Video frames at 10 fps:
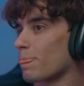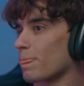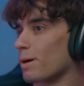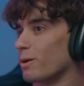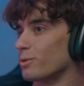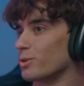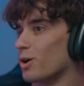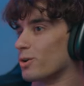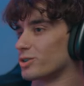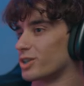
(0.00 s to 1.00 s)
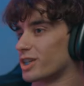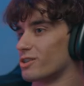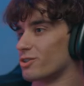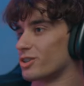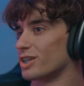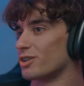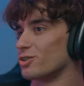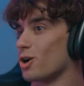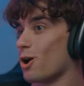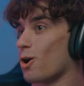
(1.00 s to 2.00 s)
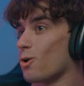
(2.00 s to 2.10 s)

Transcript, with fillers: Oh no, it's gonna kill Clear. No!